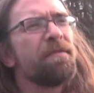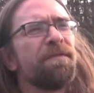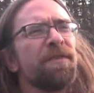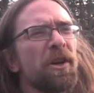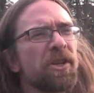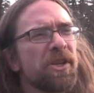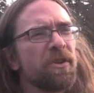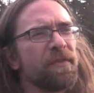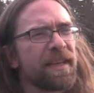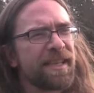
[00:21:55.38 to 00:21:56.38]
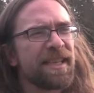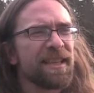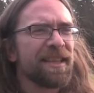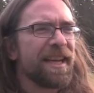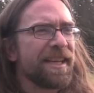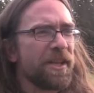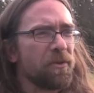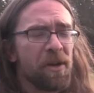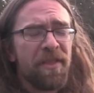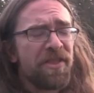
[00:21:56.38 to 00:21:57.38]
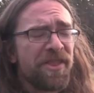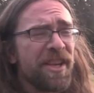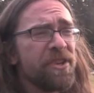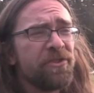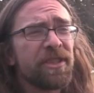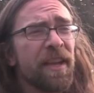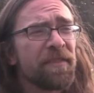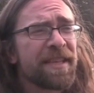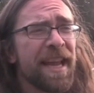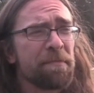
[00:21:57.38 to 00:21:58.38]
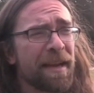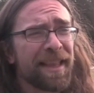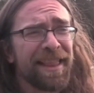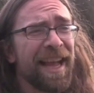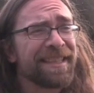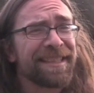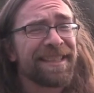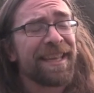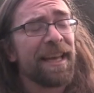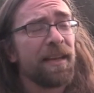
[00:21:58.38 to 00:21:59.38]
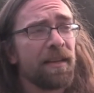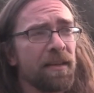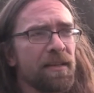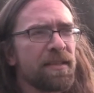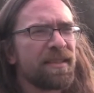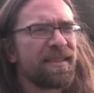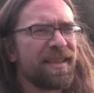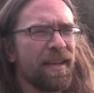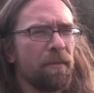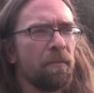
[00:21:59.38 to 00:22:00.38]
flunk you if I didn't like you? Didn't you just have to take my class again, Tim?